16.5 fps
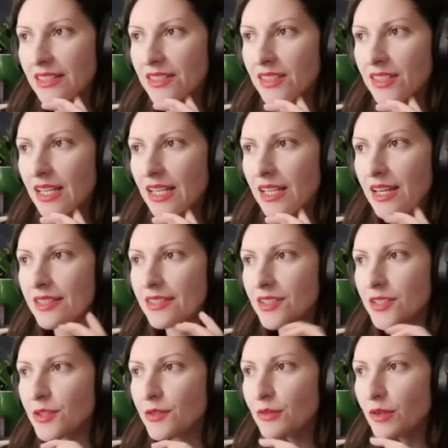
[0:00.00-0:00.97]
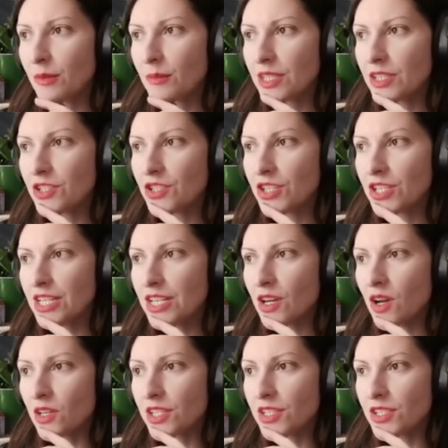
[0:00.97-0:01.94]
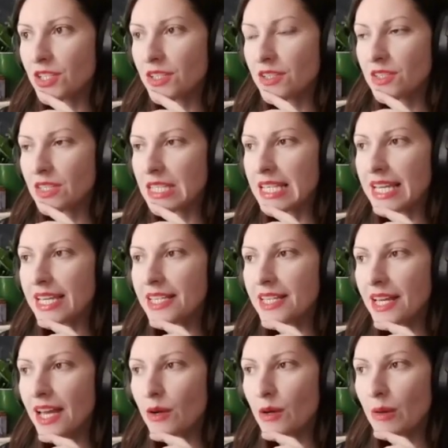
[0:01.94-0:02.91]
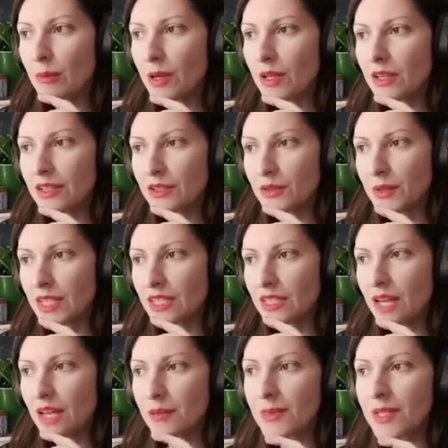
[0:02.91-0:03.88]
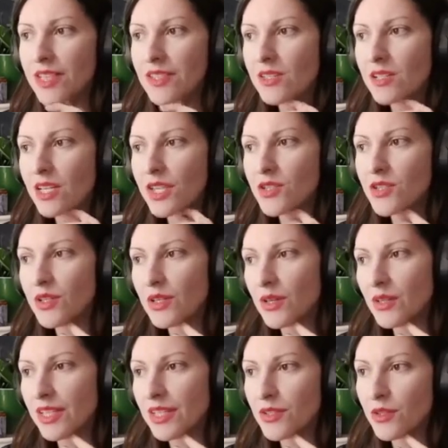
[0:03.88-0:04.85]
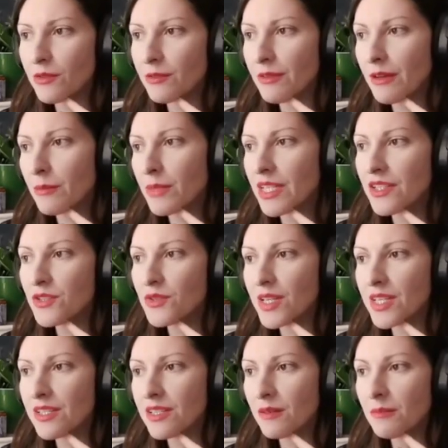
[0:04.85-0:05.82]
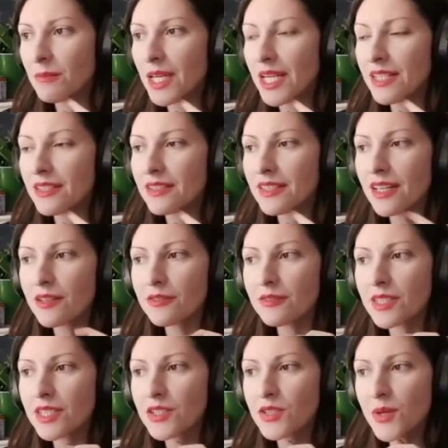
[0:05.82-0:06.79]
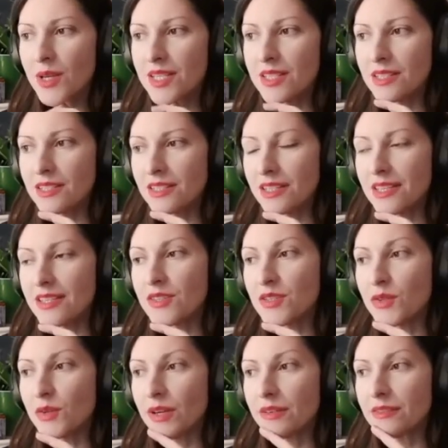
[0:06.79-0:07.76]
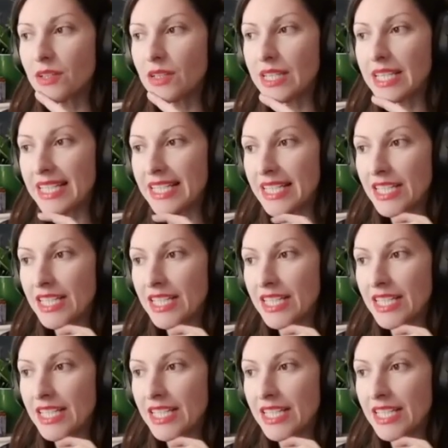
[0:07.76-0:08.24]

Another letter from a genealogist. Lady Arabella Green, I am pleased to let you know that your family tree is complete, carefully tracing the history of your